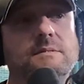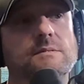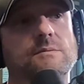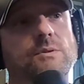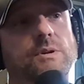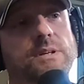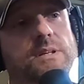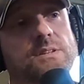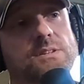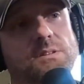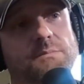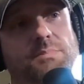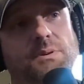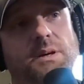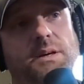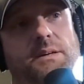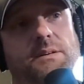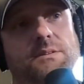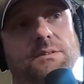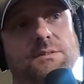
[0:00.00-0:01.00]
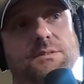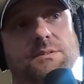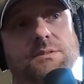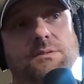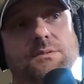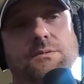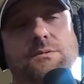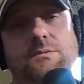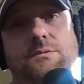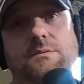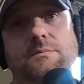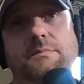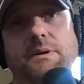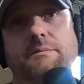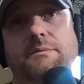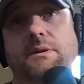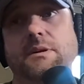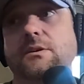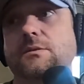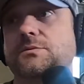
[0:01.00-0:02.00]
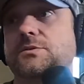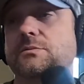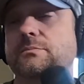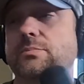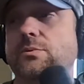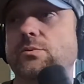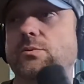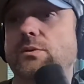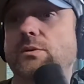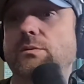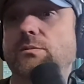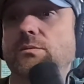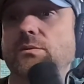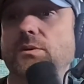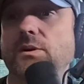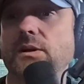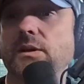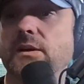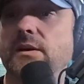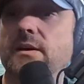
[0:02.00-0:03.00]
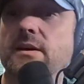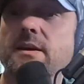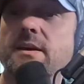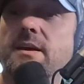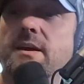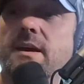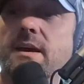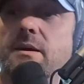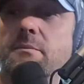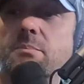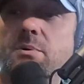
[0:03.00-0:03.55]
what can suppliers do to maybe help support and